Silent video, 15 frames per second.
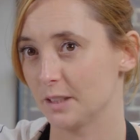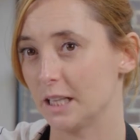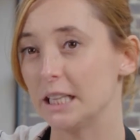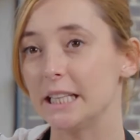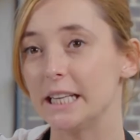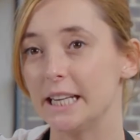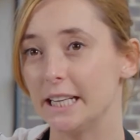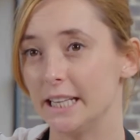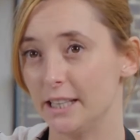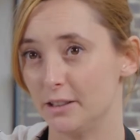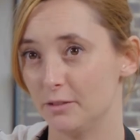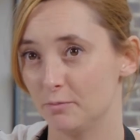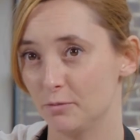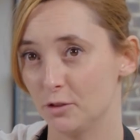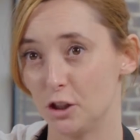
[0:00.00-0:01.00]
Clearly,
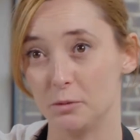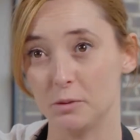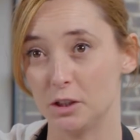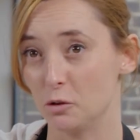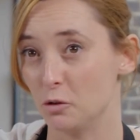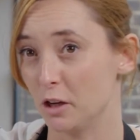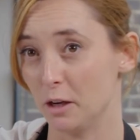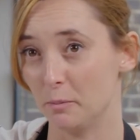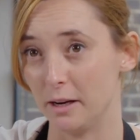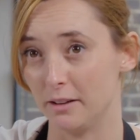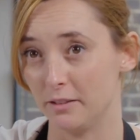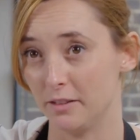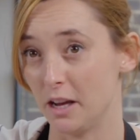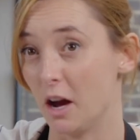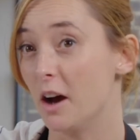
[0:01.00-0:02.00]
she was talking
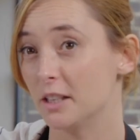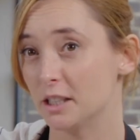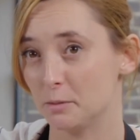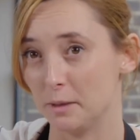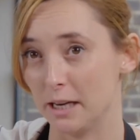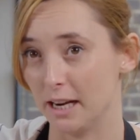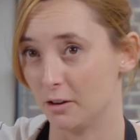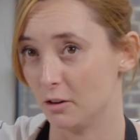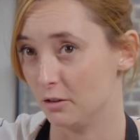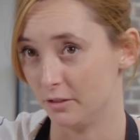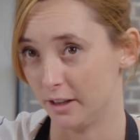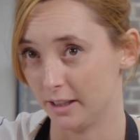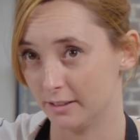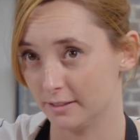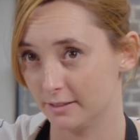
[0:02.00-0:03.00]
about the iced black coffee.